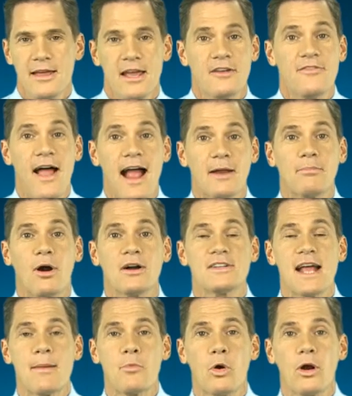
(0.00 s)
In fact,
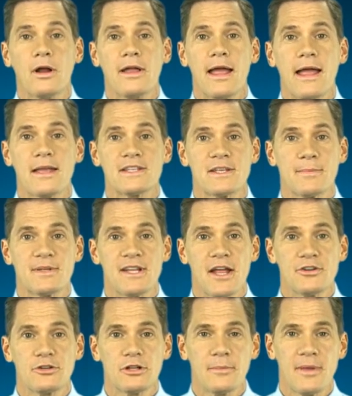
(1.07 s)
part-time work has the
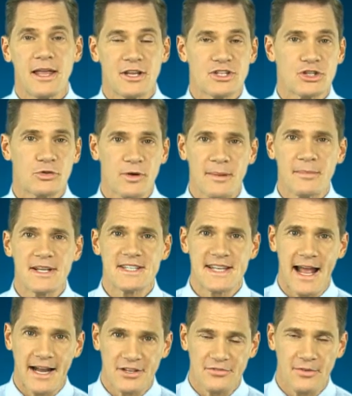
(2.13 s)
potential to be extremely
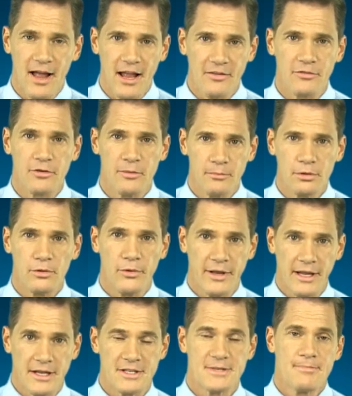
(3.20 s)
satisfying for
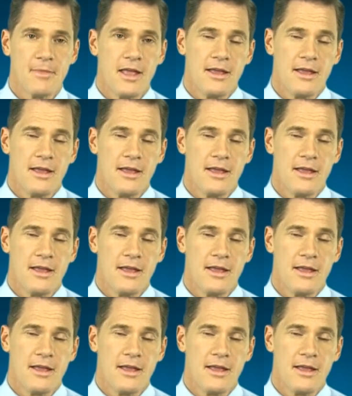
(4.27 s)
employees.